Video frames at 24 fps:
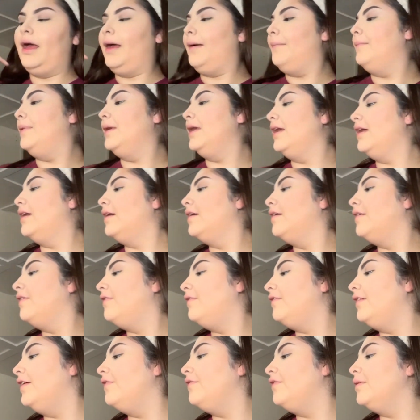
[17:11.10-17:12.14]
big
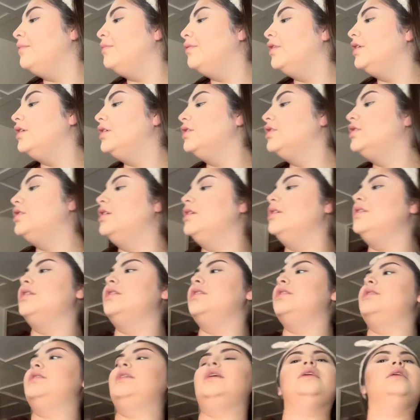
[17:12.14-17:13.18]
fluffy brush and
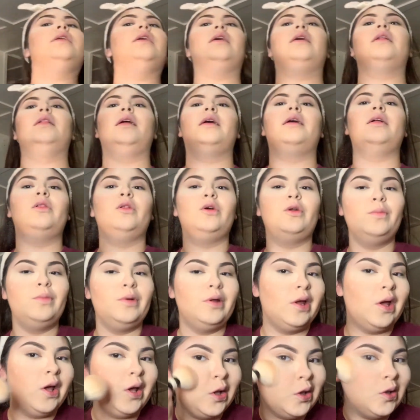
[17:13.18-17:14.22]
just taking like a little
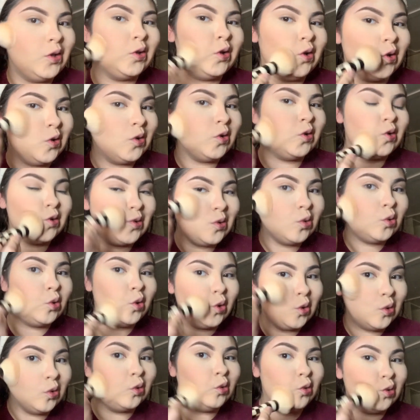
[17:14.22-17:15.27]
bit excess
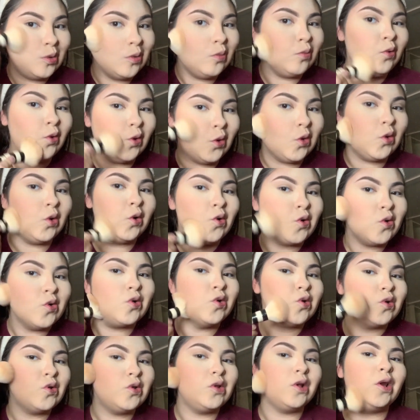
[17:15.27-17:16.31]
translucent powder and
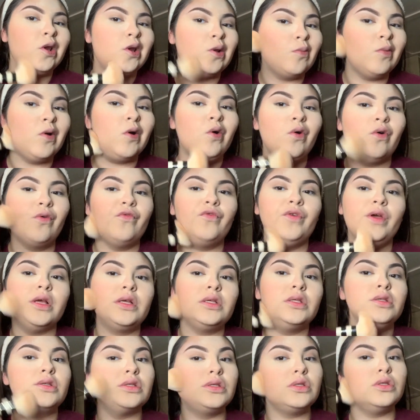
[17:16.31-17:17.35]
just setting my whole
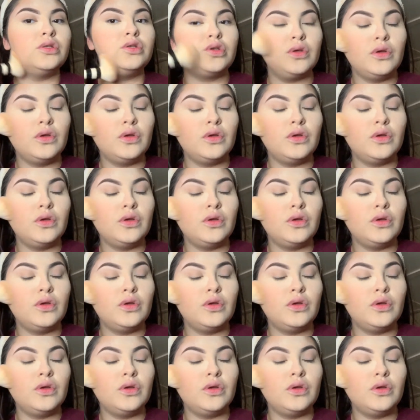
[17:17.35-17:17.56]
face.